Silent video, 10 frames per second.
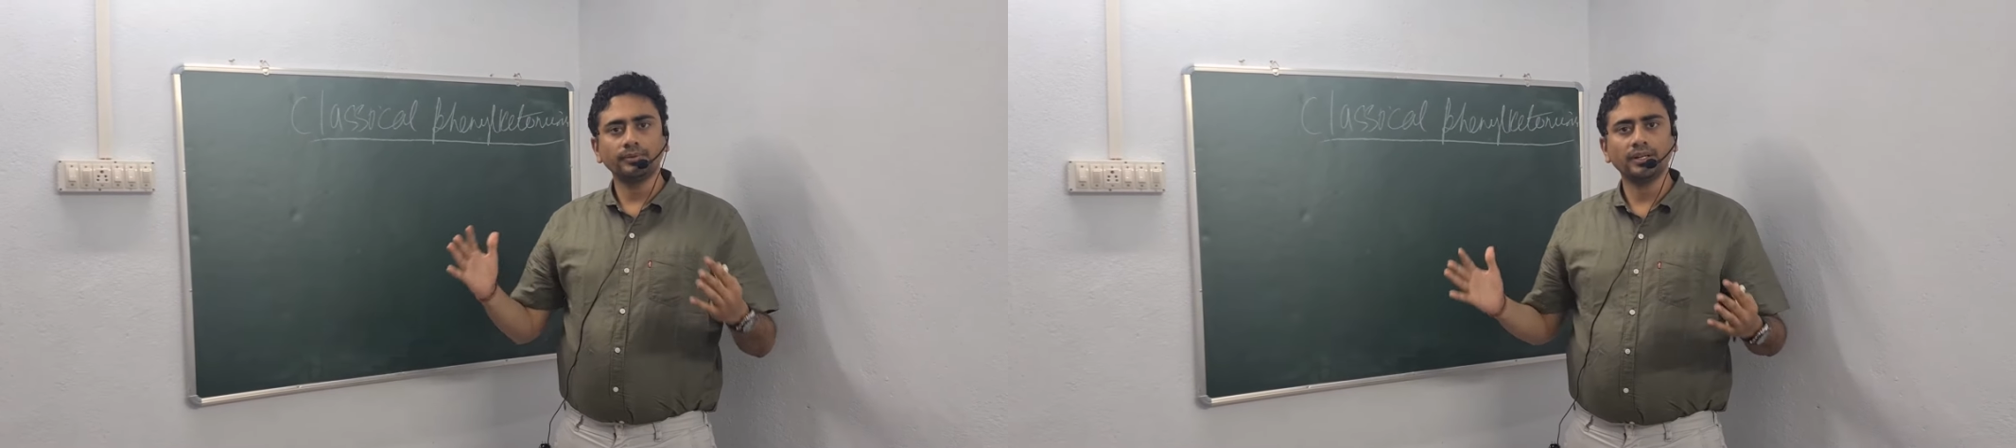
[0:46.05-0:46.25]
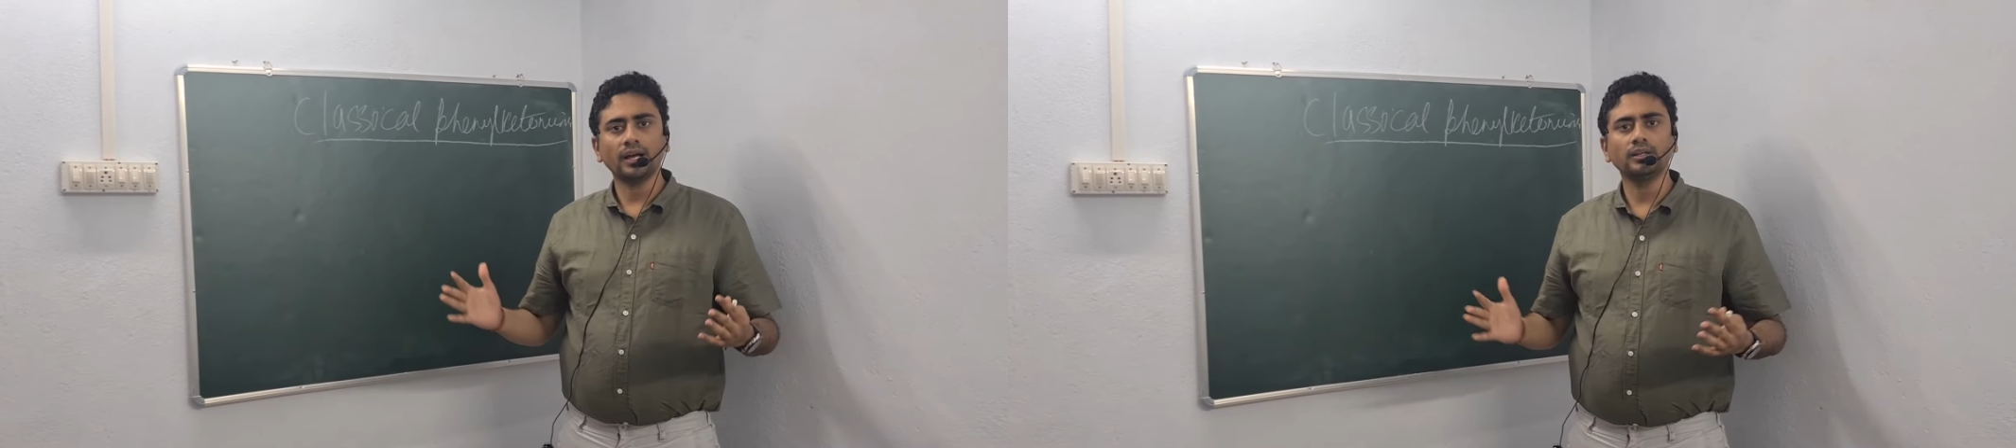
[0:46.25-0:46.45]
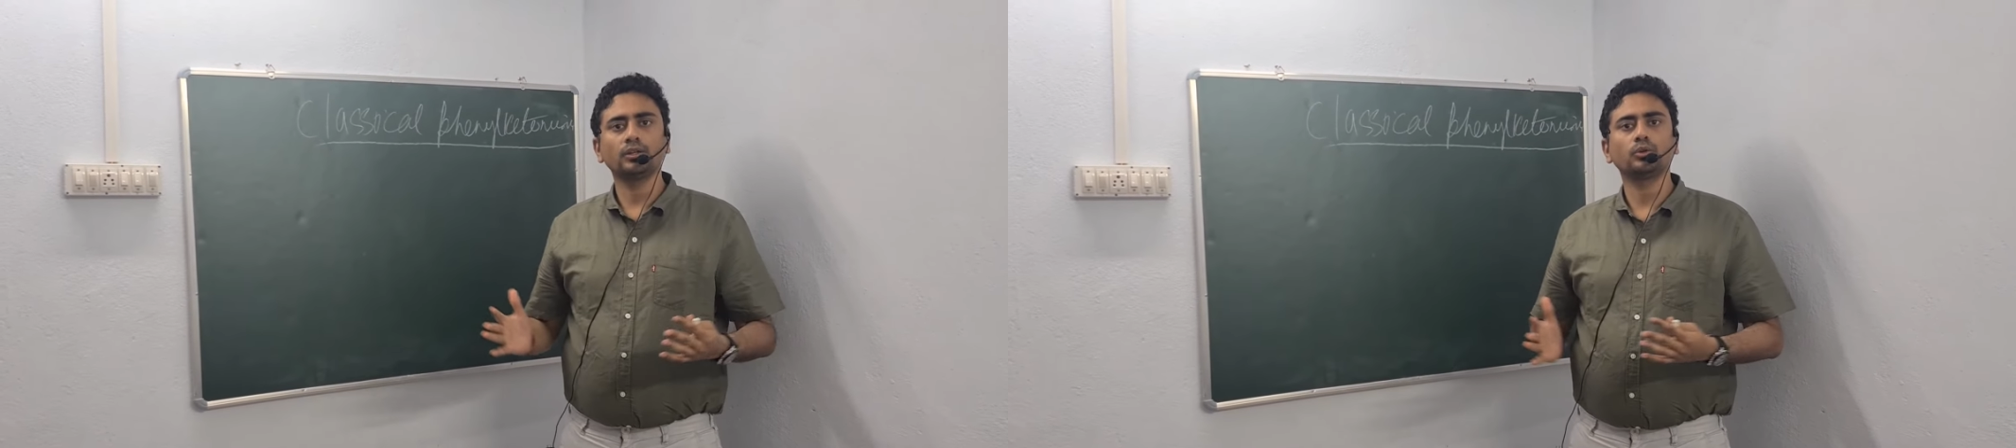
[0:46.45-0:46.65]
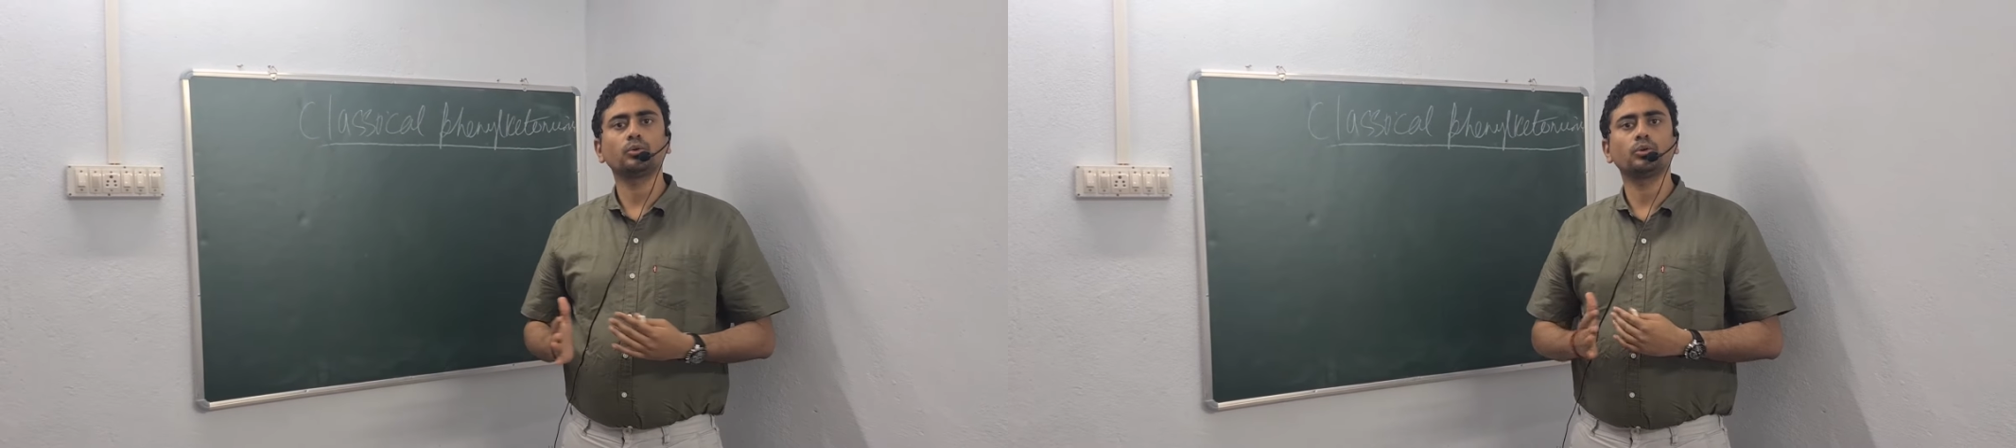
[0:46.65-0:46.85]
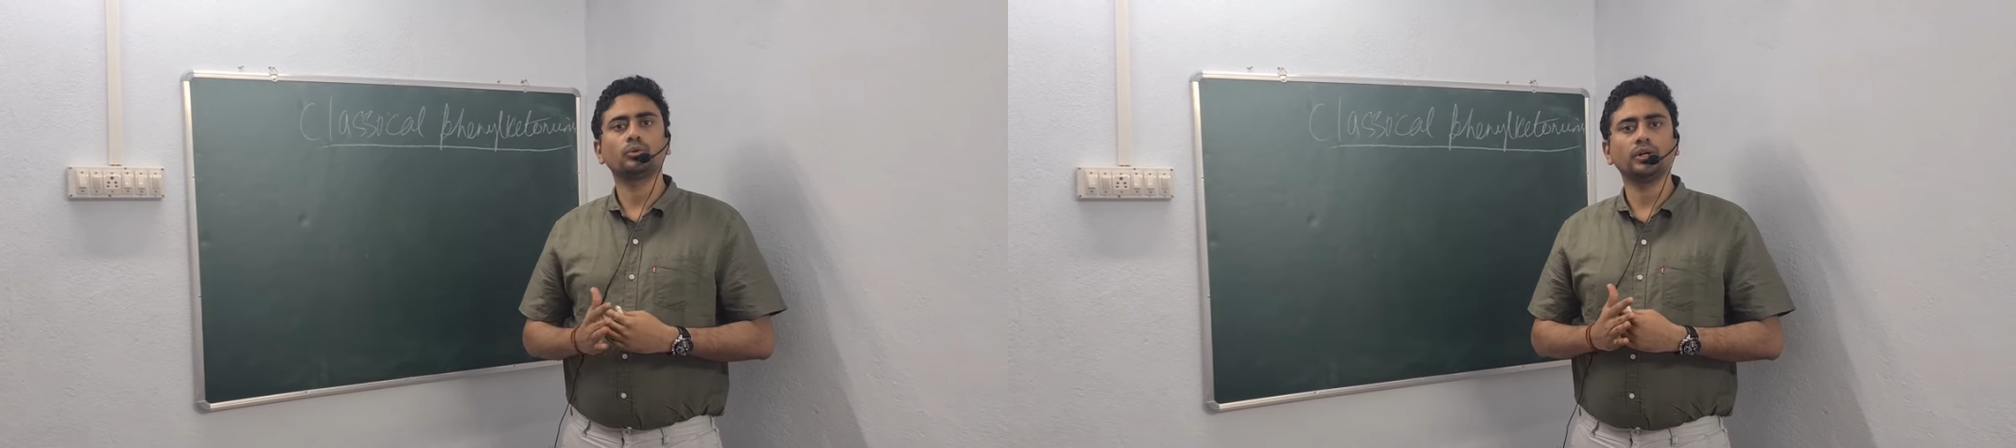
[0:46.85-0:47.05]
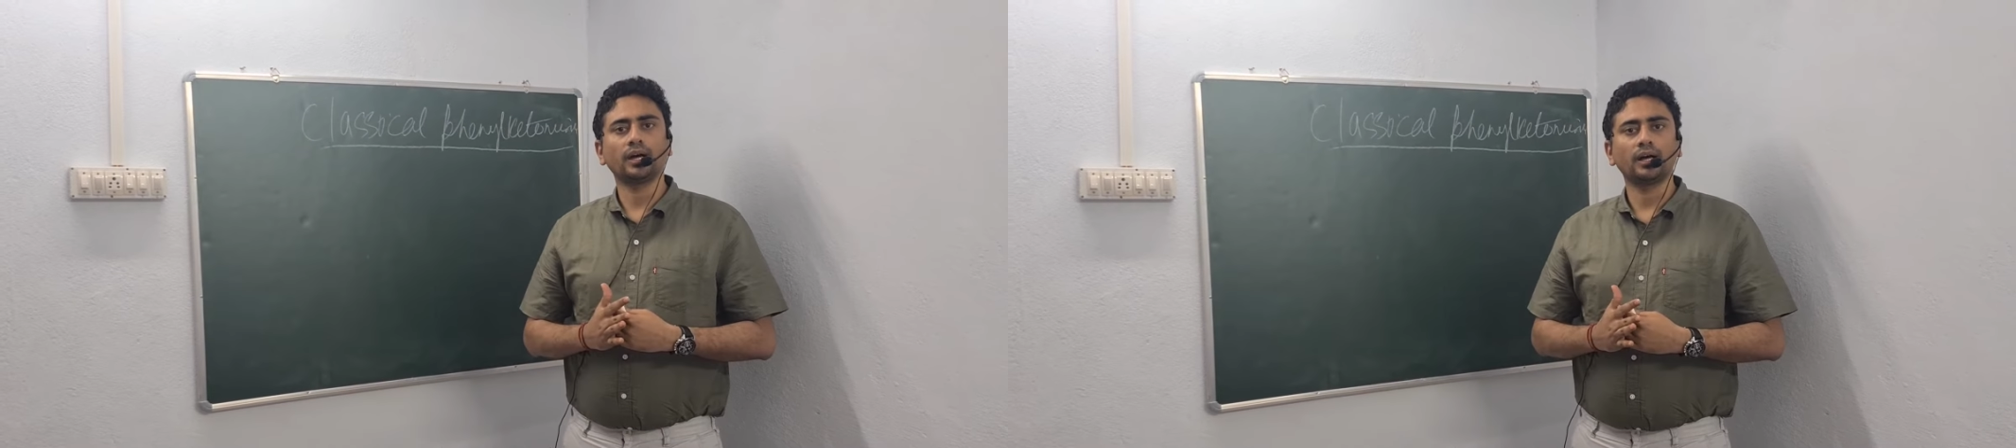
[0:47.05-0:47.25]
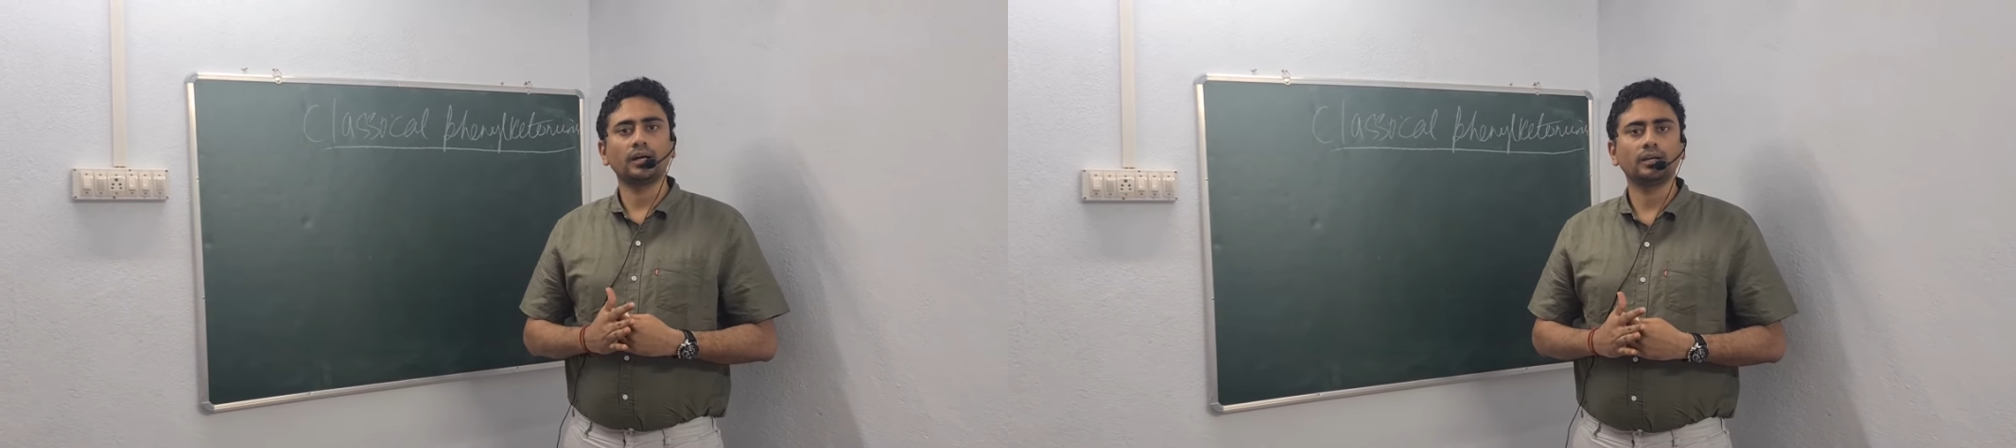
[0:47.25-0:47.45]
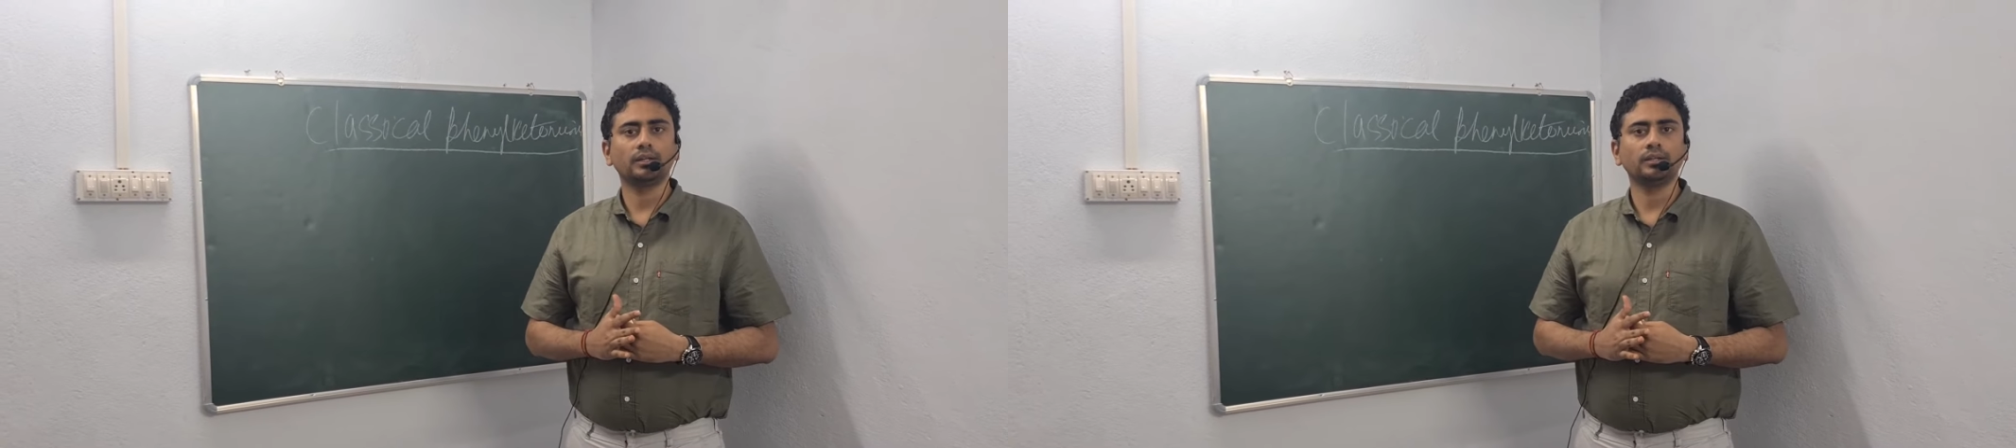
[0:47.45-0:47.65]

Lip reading: phenylketonuria